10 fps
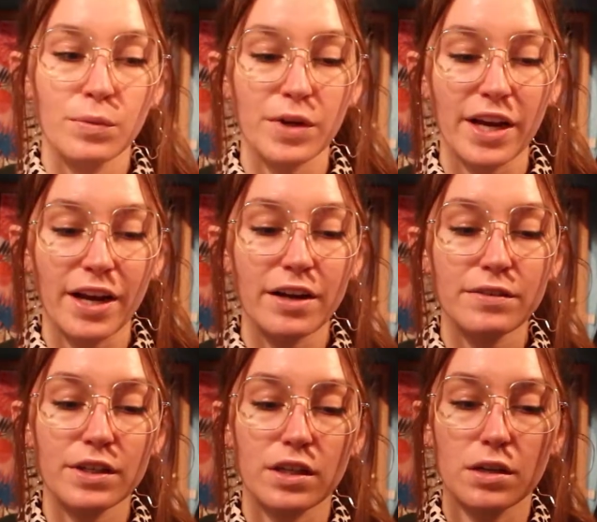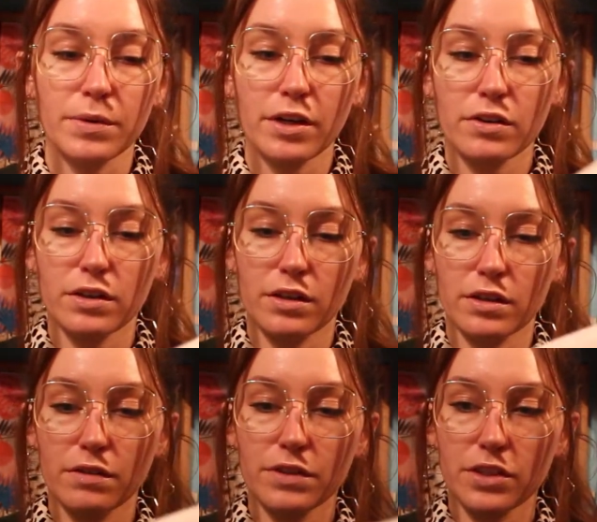We have a good amount
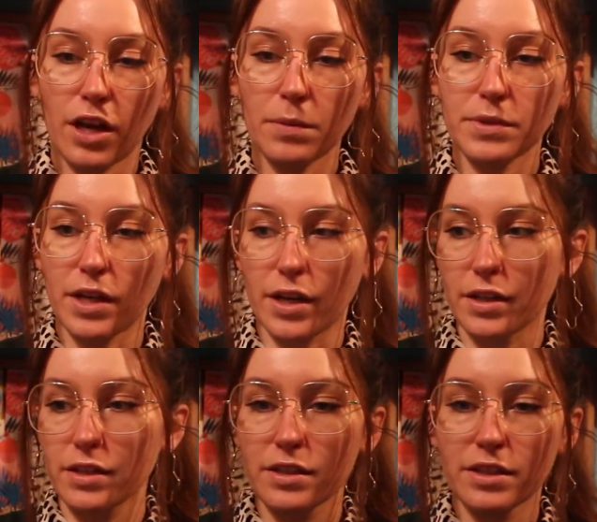of the top done.